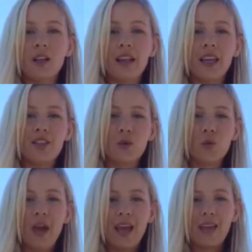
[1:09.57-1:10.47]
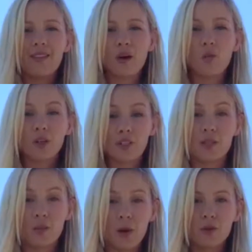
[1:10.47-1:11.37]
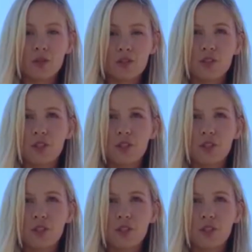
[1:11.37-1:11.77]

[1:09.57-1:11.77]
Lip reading: like the way that we're supposed